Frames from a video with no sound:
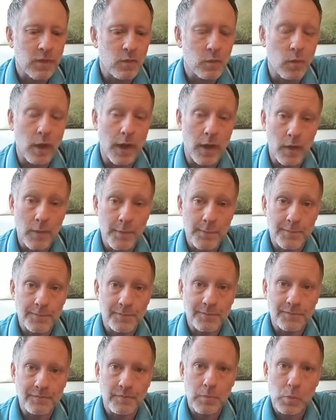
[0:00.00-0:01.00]
Well,
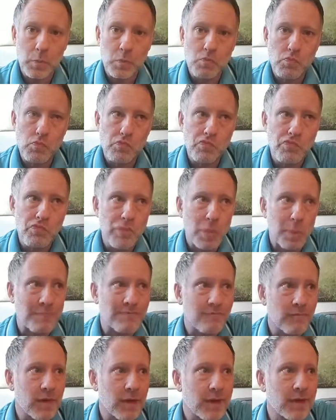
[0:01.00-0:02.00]

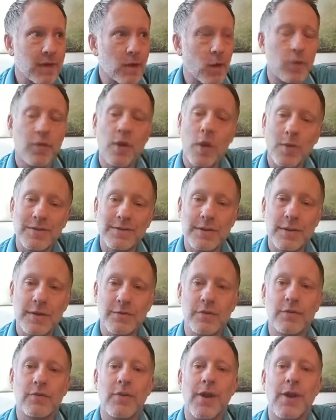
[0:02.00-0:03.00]
though it's
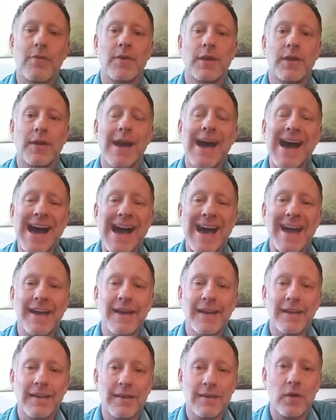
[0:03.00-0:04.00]
different for every
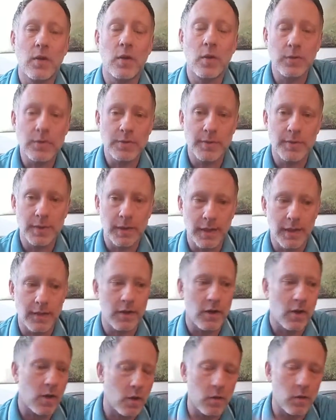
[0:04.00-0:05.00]
guy, ultimately
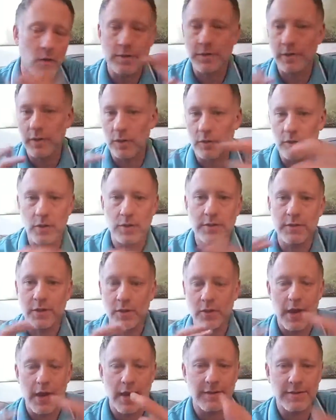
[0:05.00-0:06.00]
there are always little nooks and
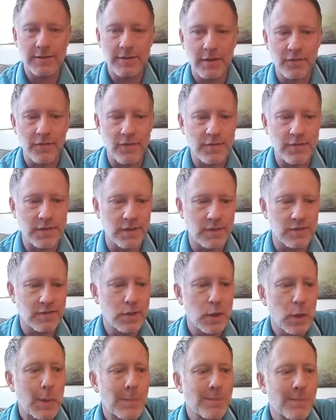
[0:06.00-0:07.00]
crannies and differences.
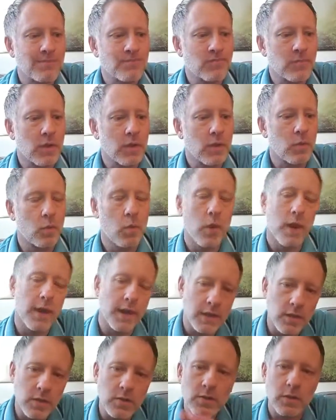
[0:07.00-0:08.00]
What it
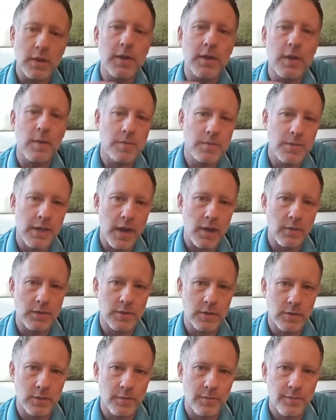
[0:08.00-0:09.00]
usually comes down
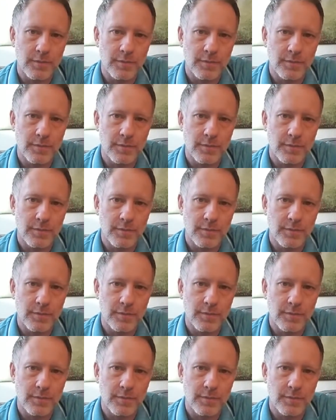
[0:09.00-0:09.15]
to,